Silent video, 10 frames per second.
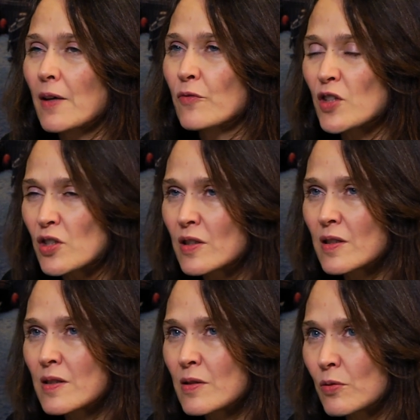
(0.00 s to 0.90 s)

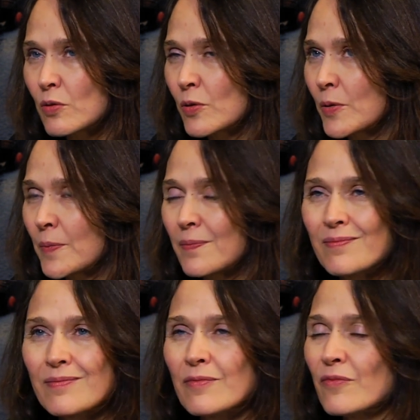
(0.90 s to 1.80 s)
visions or
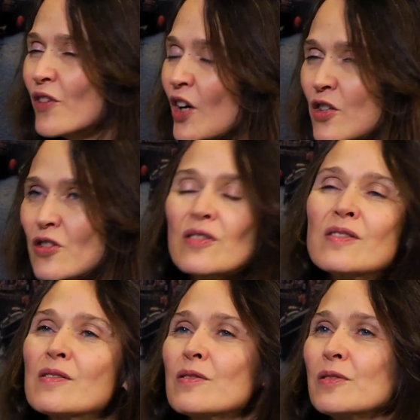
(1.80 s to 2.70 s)

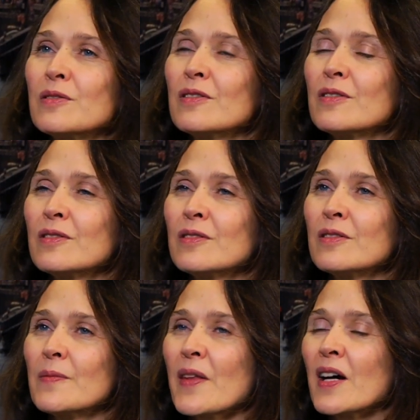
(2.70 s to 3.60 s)
versions
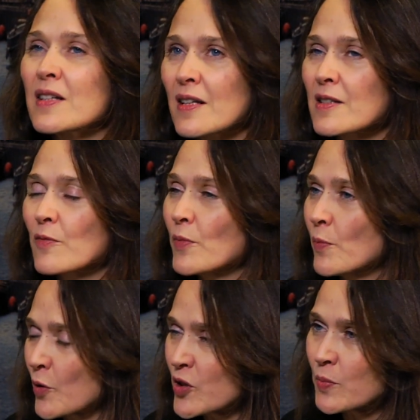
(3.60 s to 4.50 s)
or ideas of
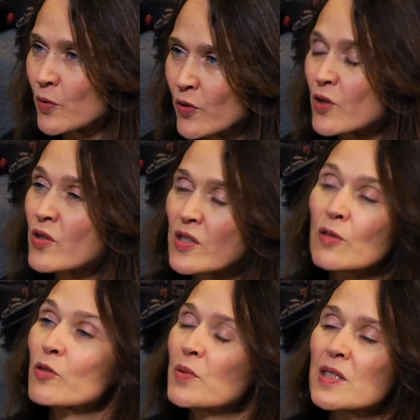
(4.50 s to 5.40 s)
possible futures
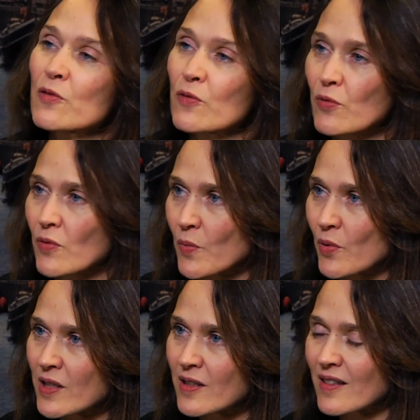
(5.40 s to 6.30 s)
that would be different from the
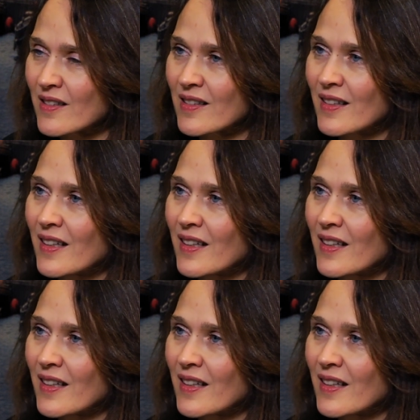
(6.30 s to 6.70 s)
present.